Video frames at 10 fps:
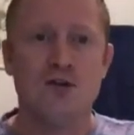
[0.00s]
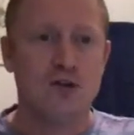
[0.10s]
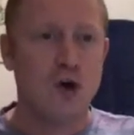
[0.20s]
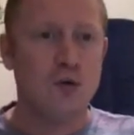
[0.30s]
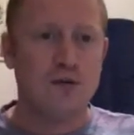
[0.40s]

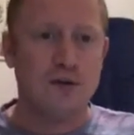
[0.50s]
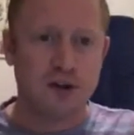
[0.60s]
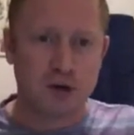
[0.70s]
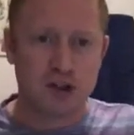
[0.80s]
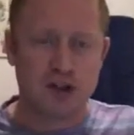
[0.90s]
So the
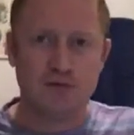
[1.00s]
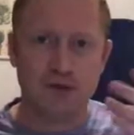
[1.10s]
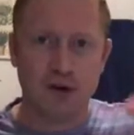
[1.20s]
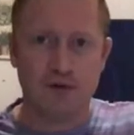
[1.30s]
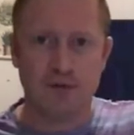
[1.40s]
first question
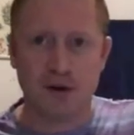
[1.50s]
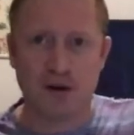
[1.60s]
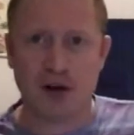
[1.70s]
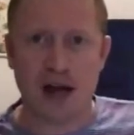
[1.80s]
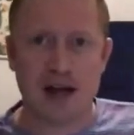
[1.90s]

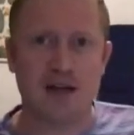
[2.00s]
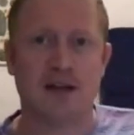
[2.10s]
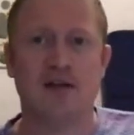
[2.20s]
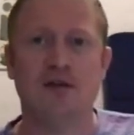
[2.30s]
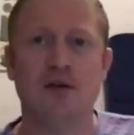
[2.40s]
I can
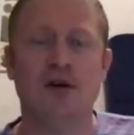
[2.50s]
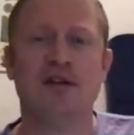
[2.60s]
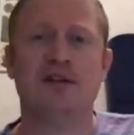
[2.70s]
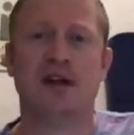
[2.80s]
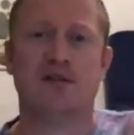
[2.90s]
give you
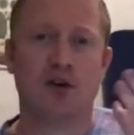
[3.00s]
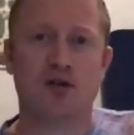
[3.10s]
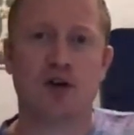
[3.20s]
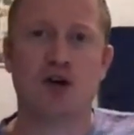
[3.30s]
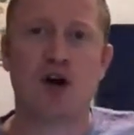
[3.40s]
is, if you
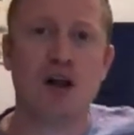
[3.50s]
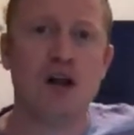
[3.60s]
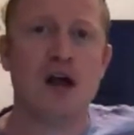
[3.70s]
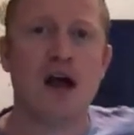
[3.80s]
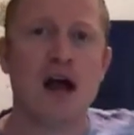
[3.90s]
can
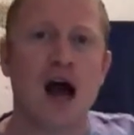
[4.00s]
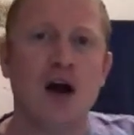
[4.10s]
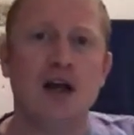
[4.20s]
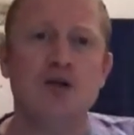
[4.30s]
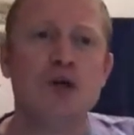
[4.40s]
recall,
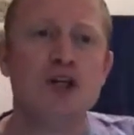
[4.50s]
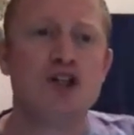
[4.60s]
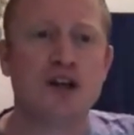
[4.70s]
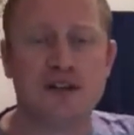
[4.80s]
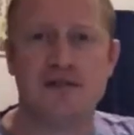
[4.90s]
how could we
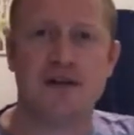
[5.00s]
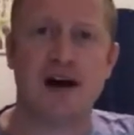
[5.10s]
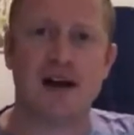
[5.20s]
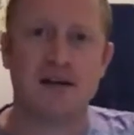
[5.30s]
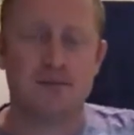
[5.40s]

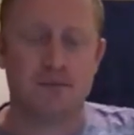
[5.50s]
justify